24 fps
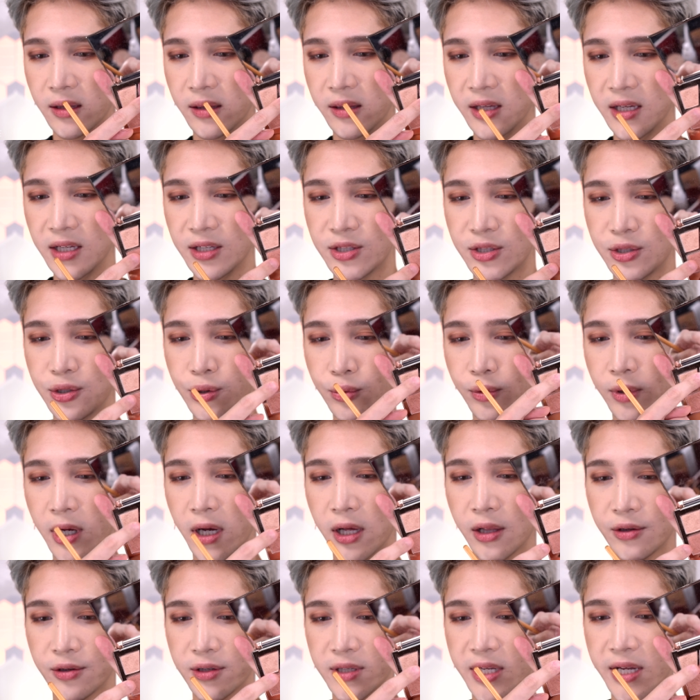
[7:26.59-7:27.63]
these two
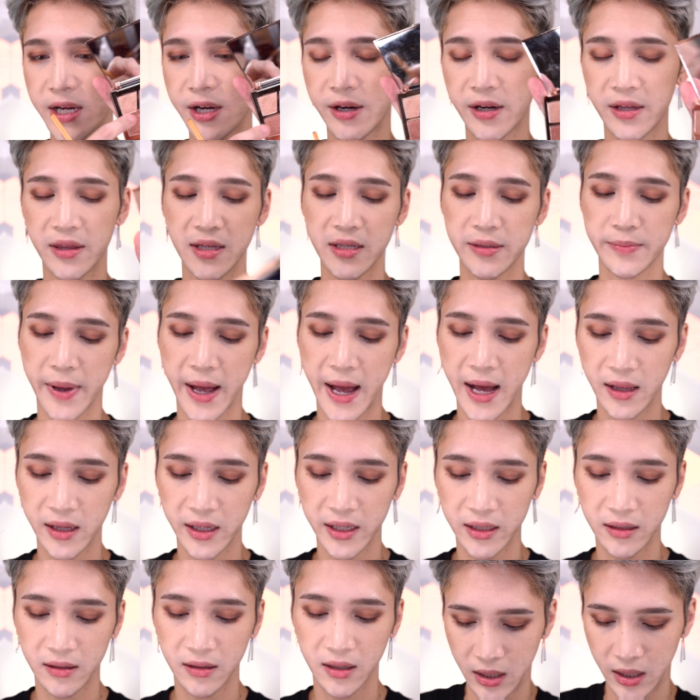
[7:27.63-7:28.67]
colors here in this
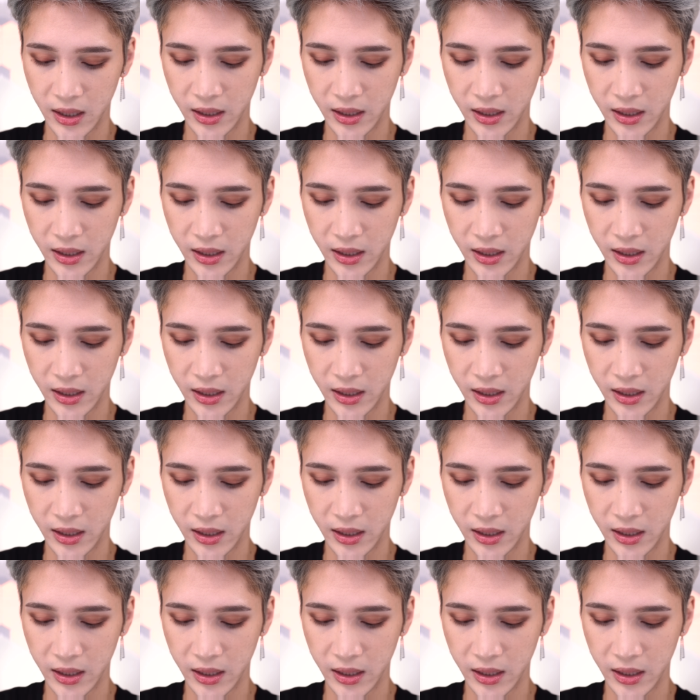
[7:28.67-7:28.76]
palette,